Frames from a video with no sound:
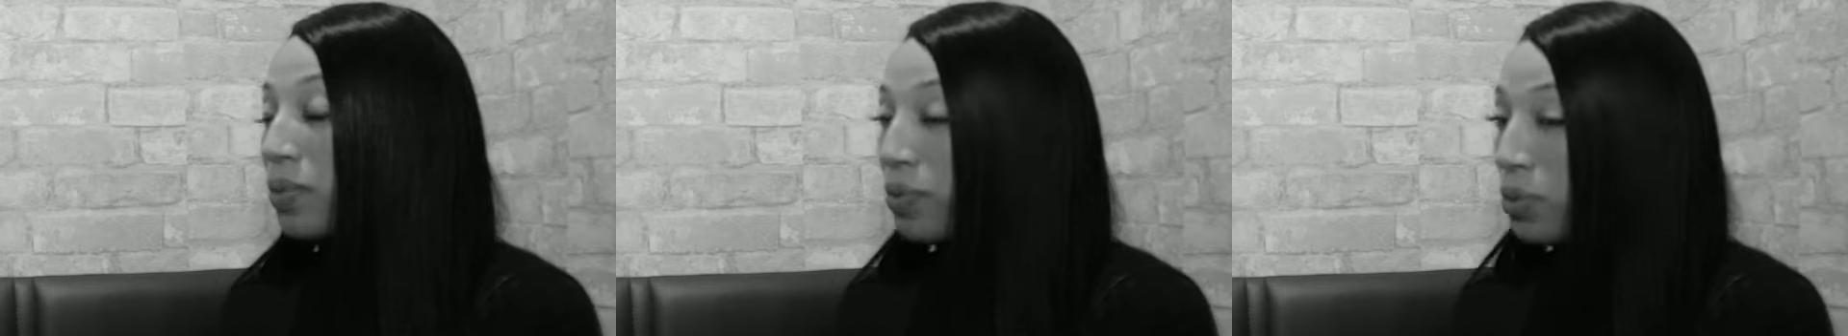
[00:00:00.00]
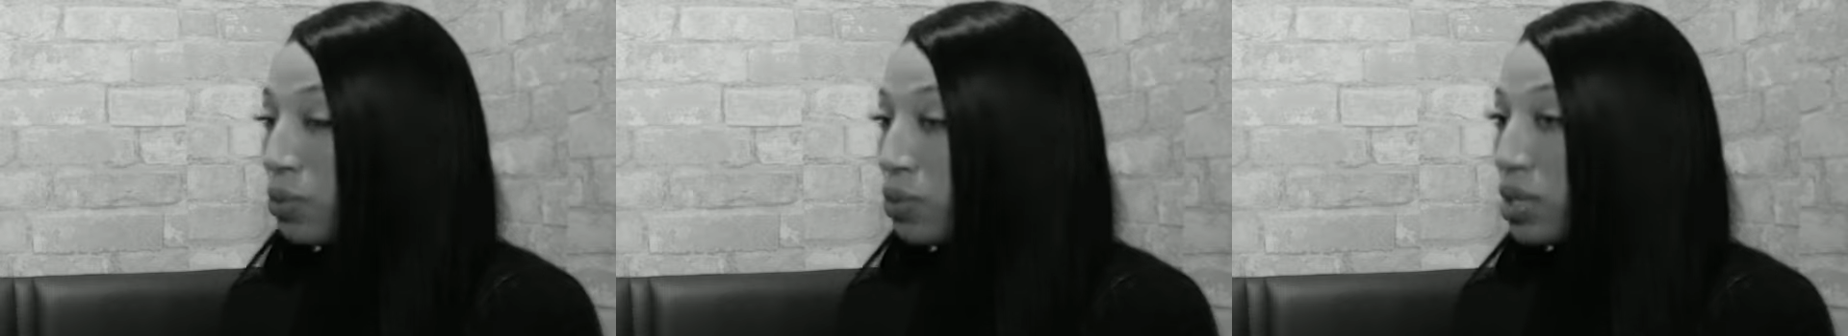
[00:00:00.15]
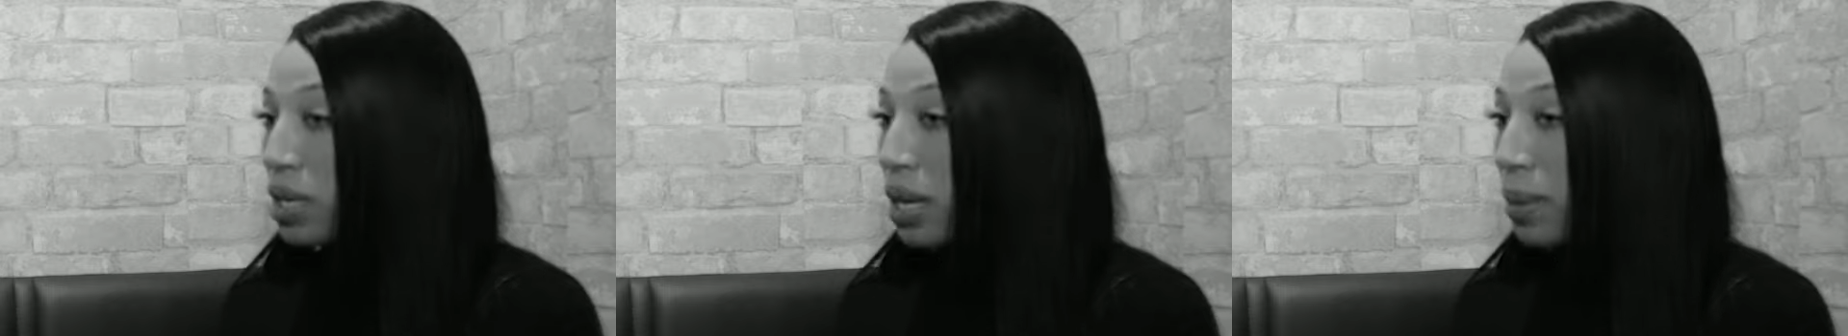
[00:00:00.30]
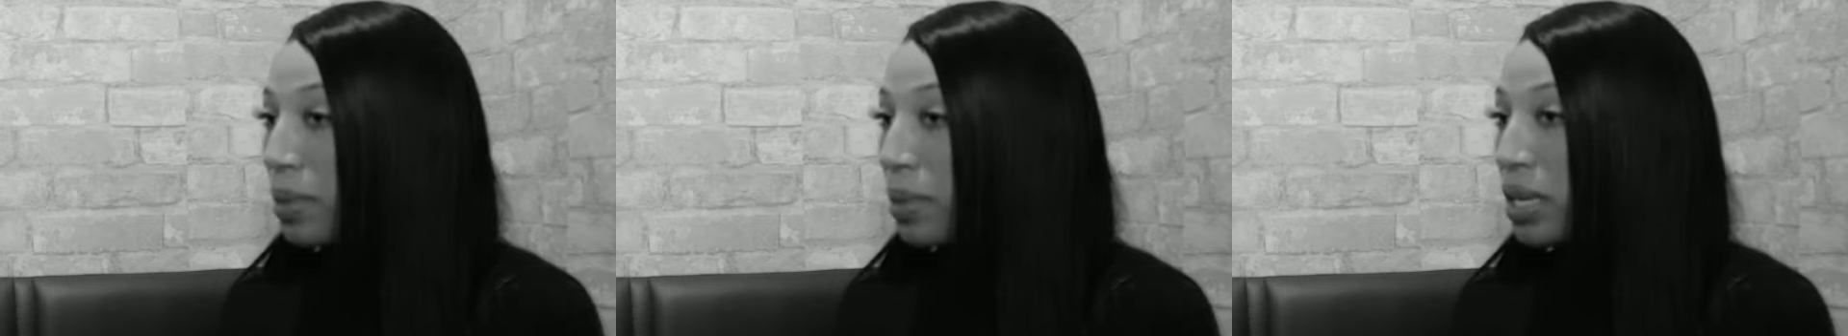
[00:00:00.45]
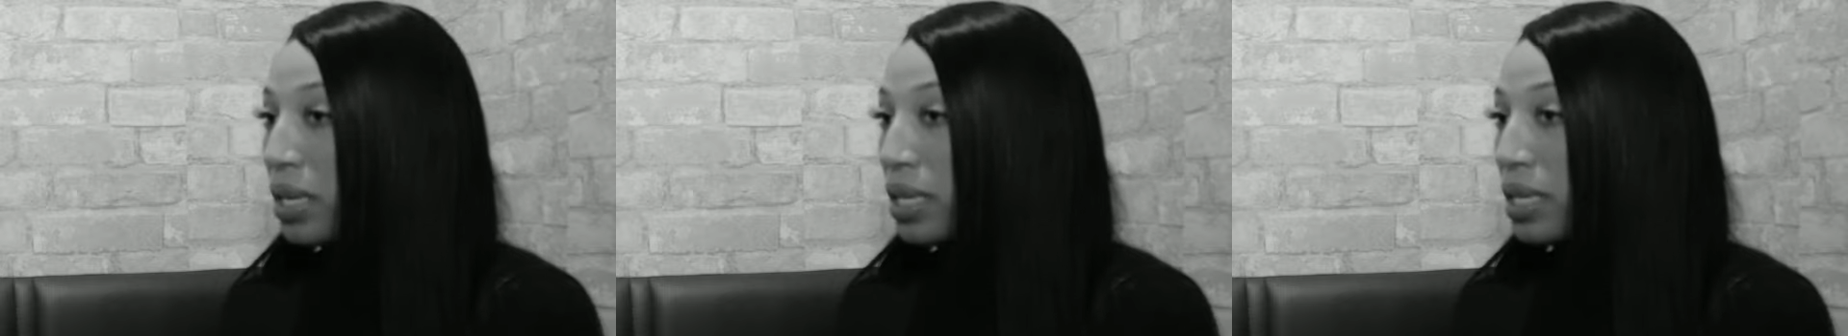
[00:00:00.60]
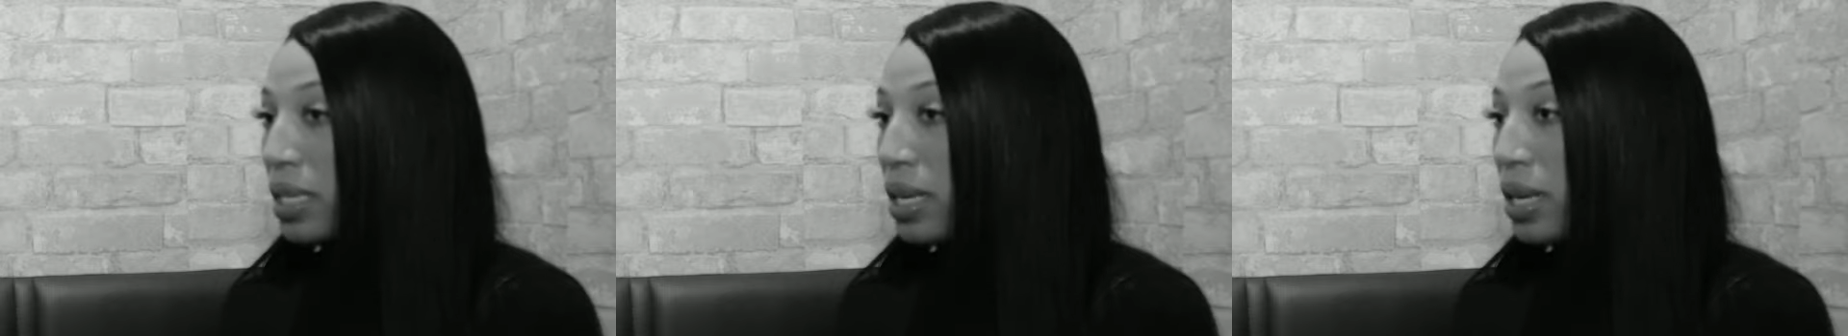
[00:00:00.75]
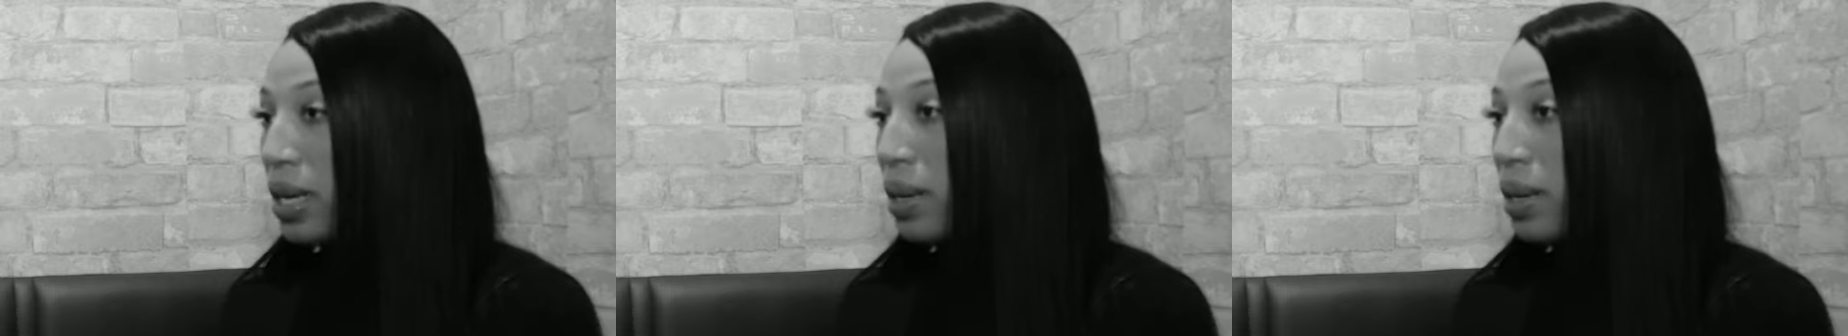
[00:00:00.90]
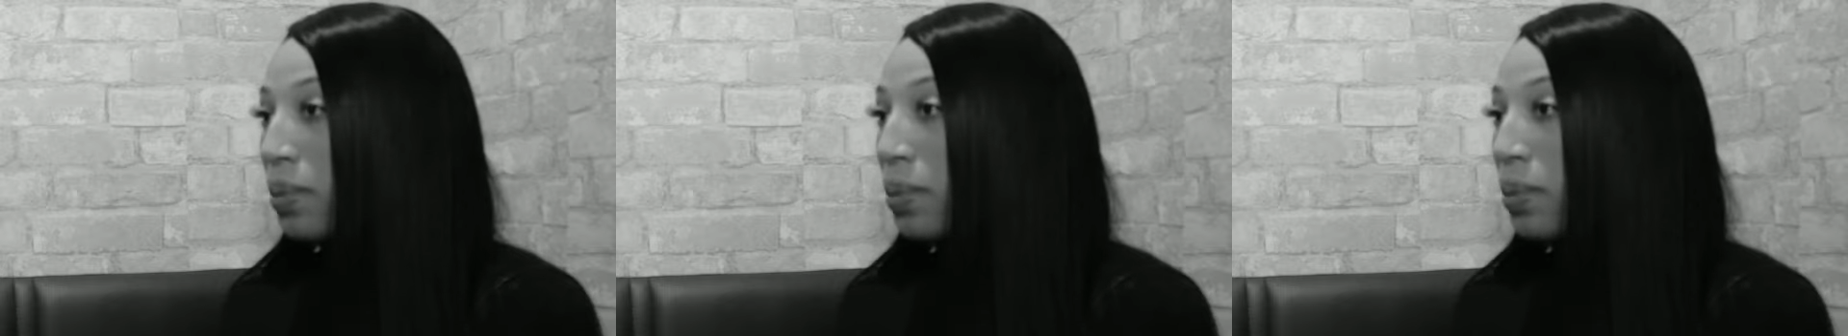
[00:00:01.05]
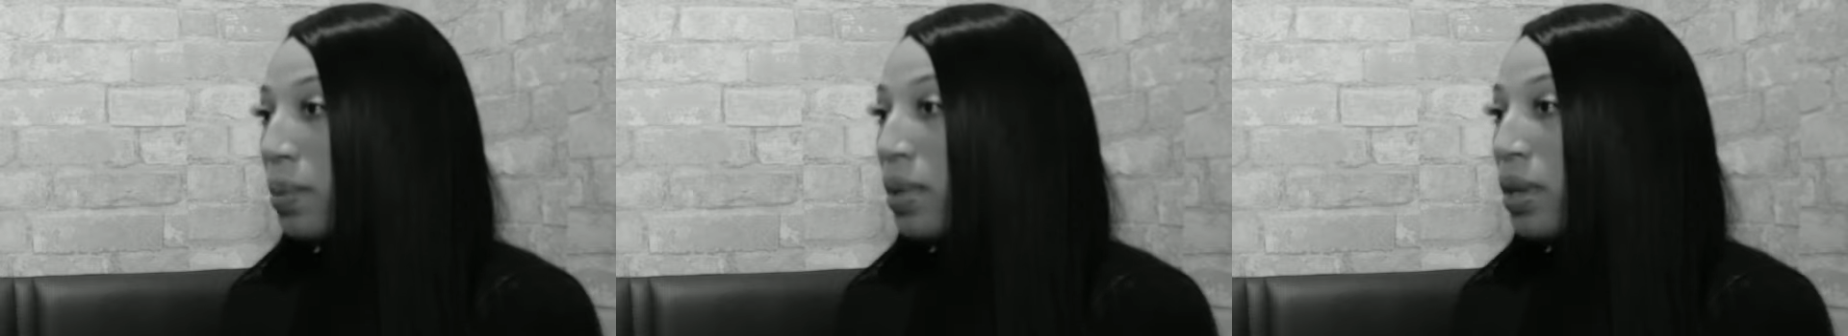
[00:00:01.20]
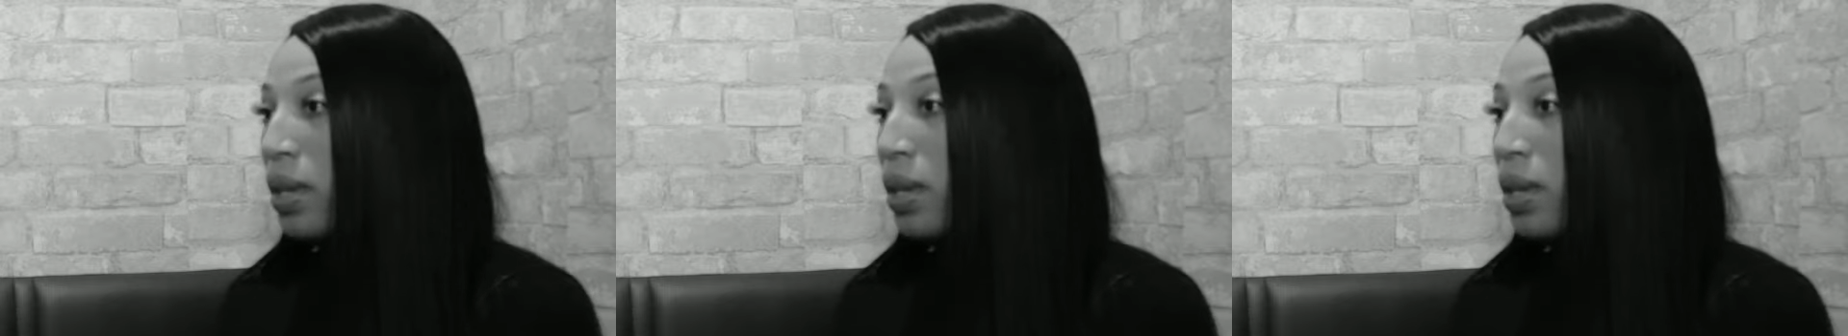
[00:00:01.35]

food shopping at the time,